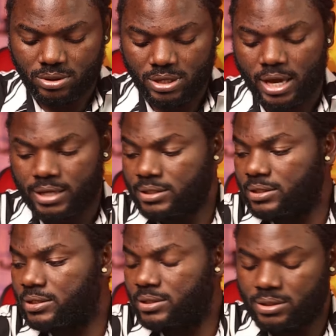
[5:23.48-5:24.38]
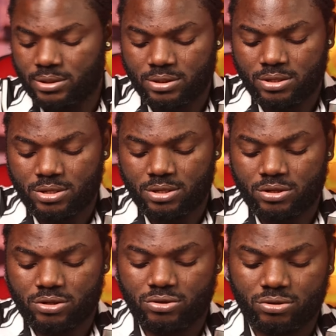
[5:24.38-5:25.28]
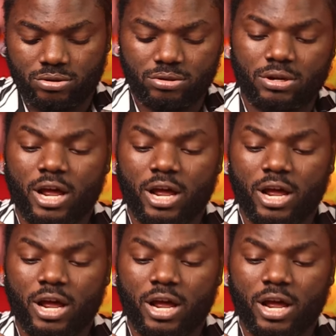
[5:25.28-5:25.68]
Yes. So